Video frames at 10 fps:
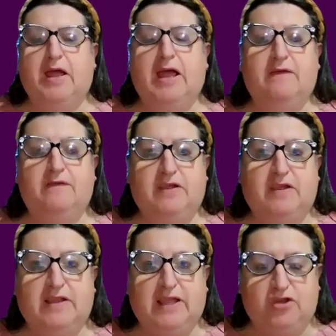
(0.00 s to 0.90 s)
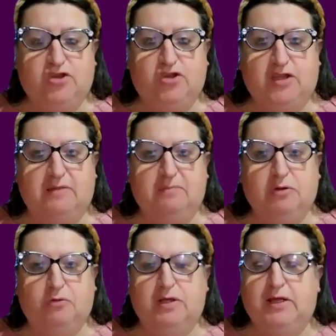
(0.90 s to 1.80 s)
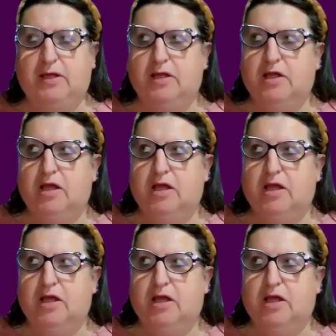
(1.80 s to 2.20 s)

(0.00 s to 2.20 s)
having connection and building